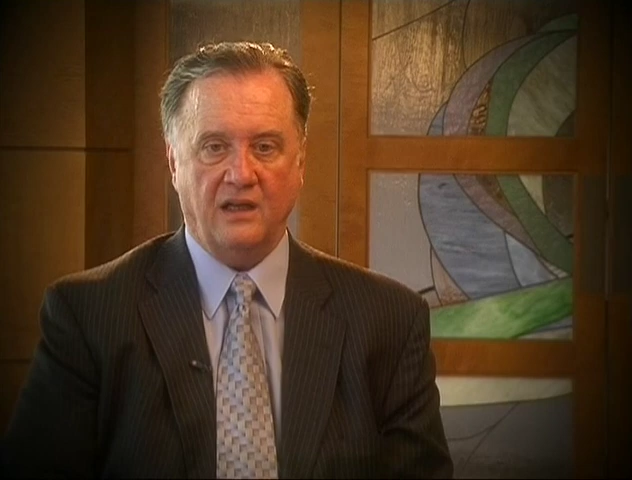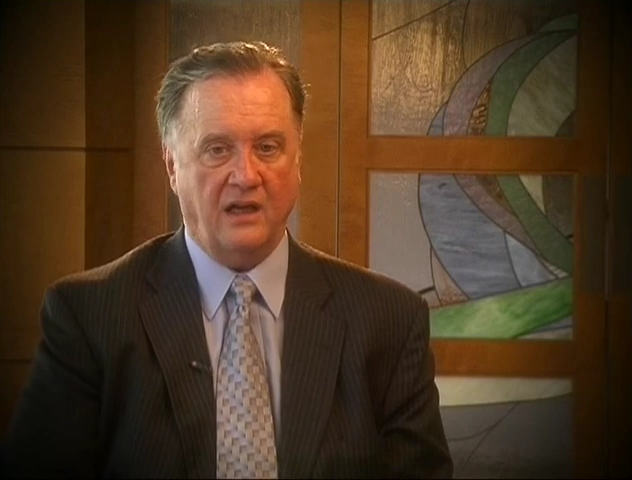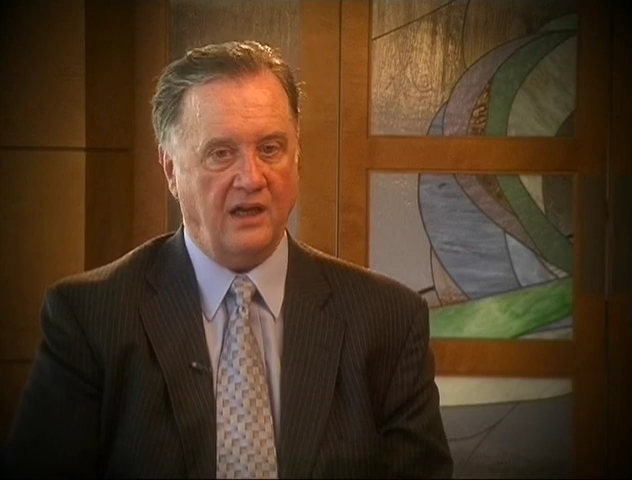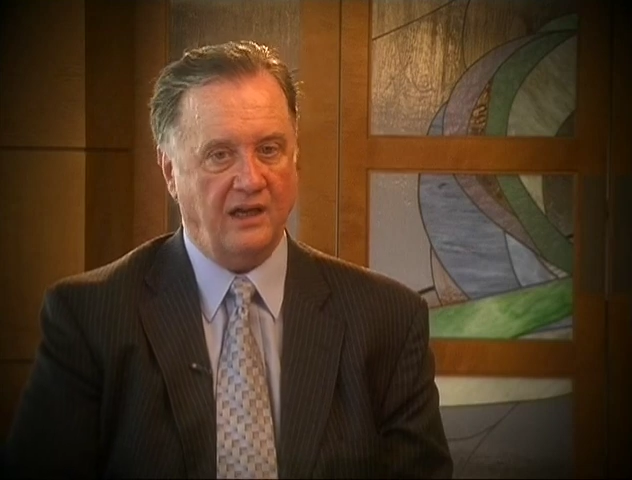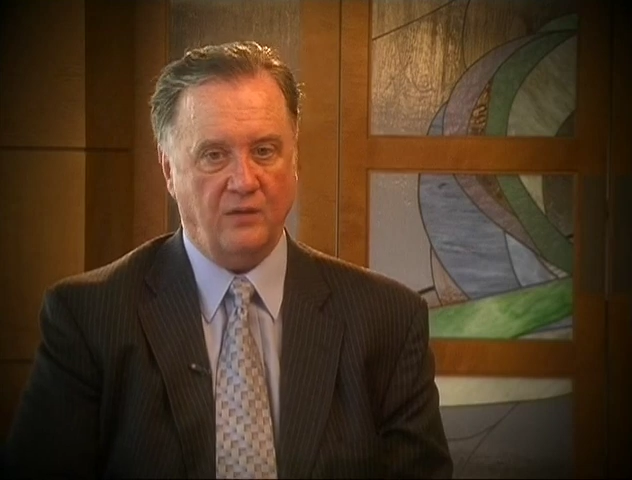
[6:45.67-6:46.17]

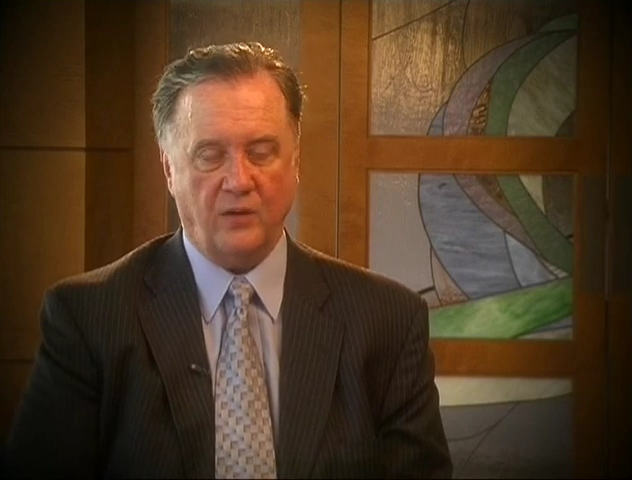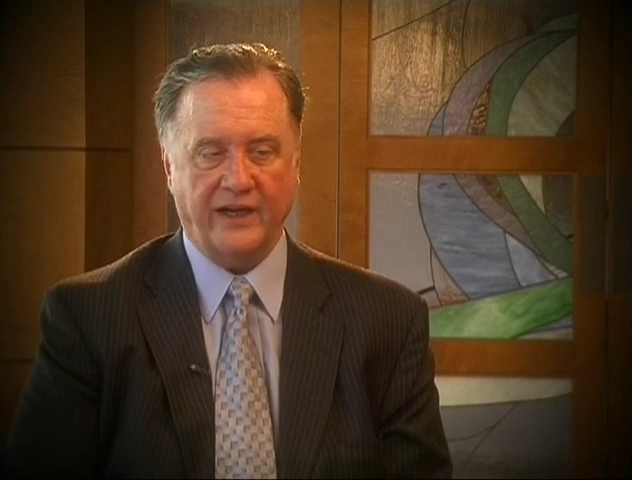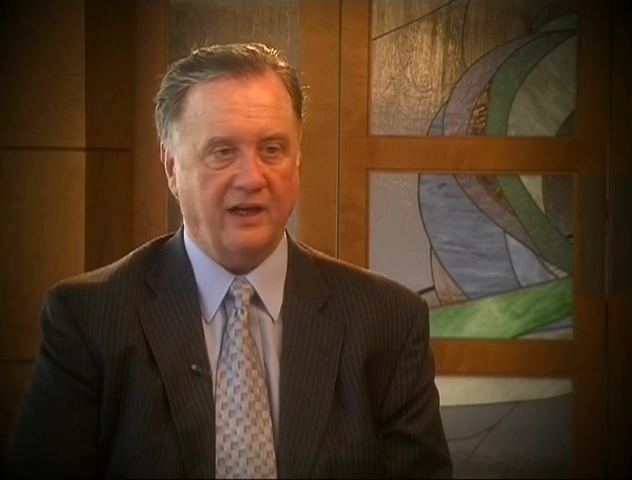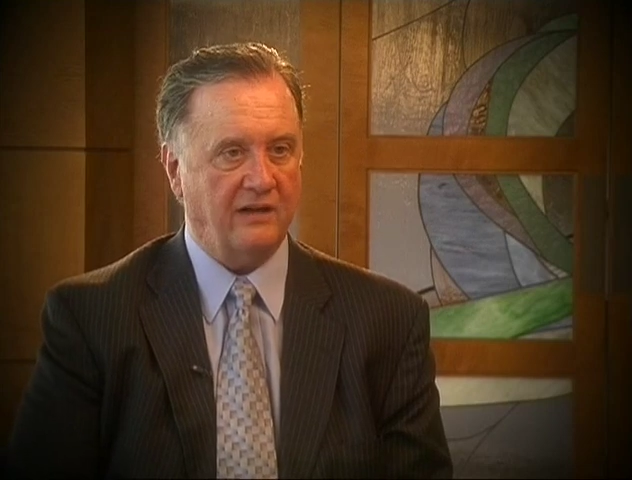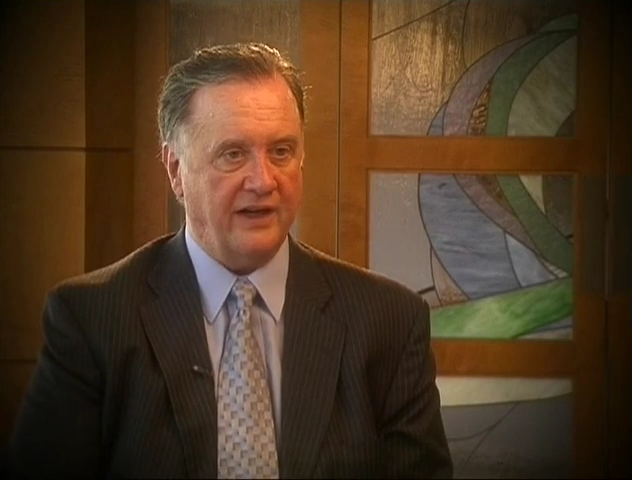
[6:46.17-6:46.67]

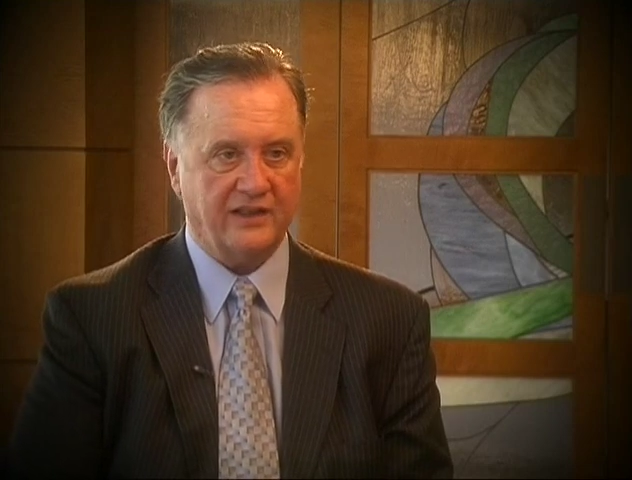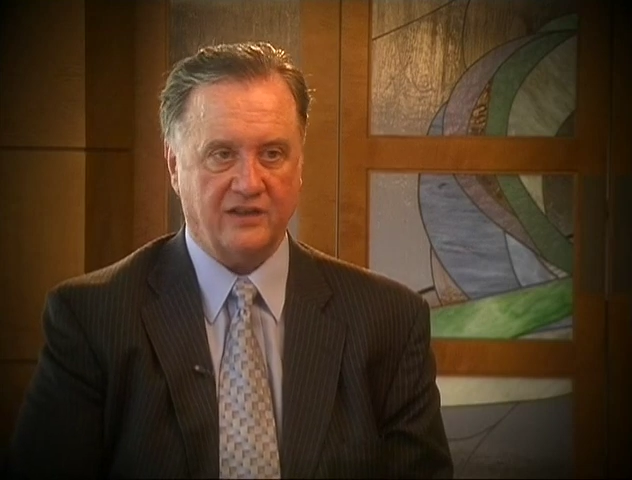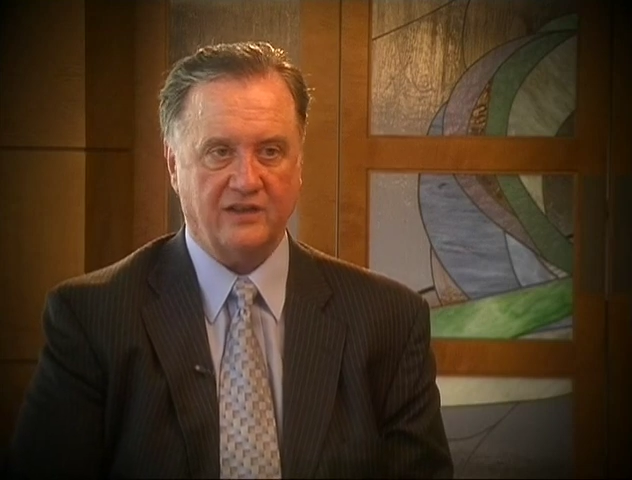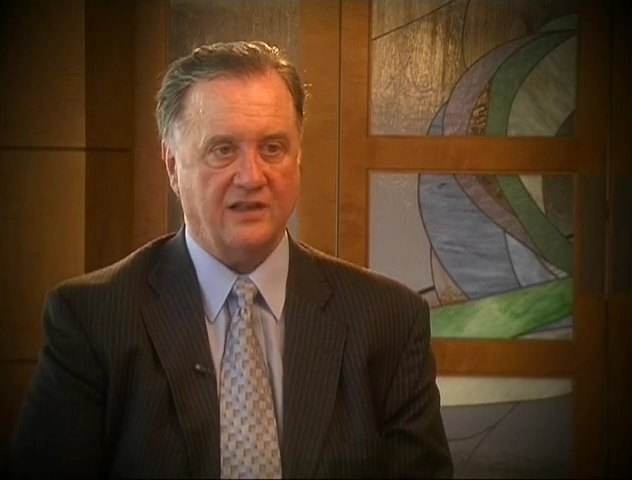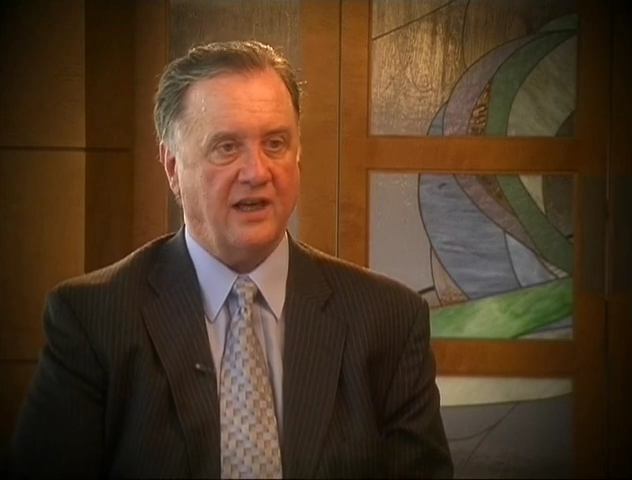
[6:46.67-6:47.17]
regular
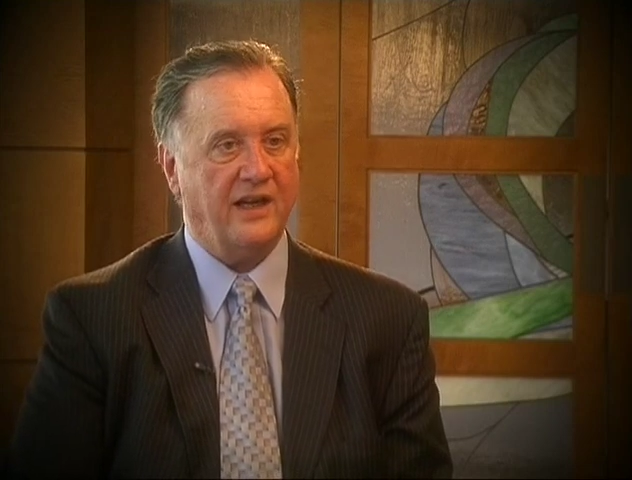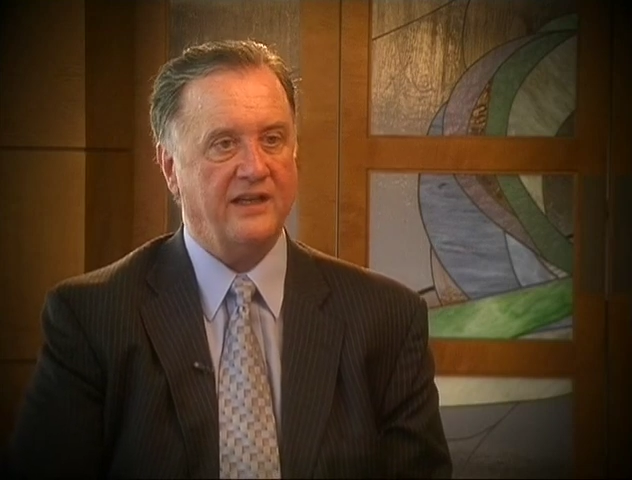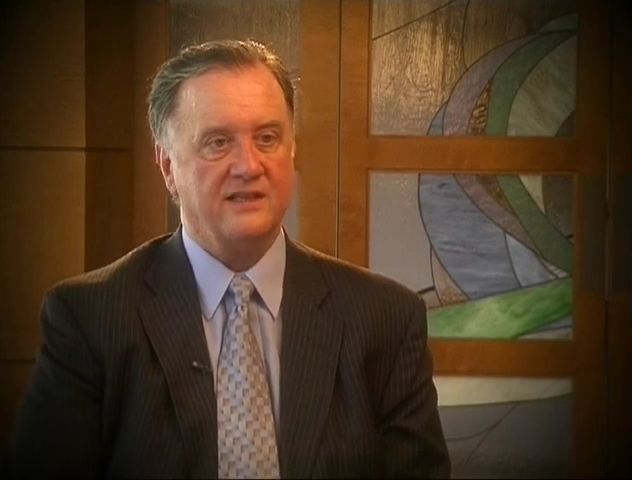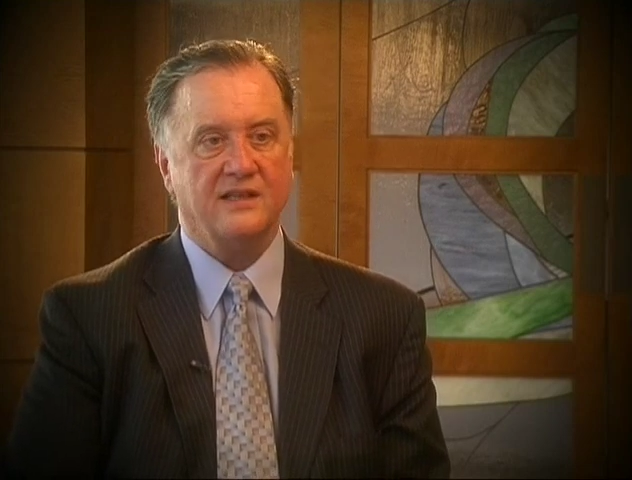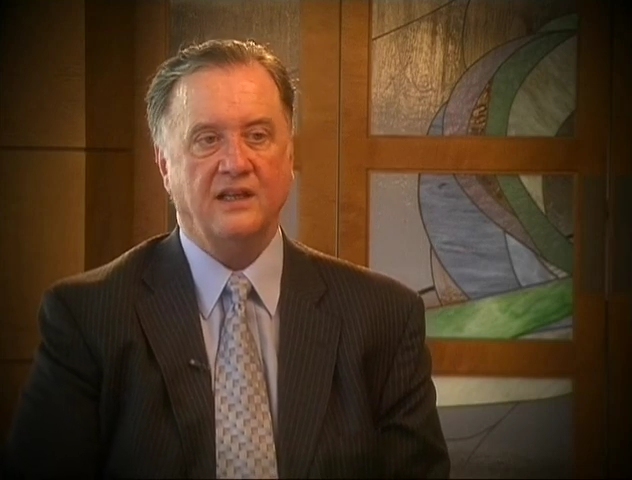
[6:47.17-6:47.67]

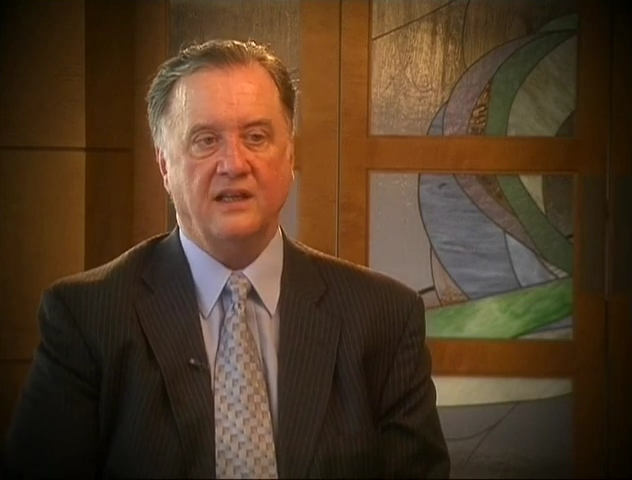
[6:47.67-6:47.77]
exercise.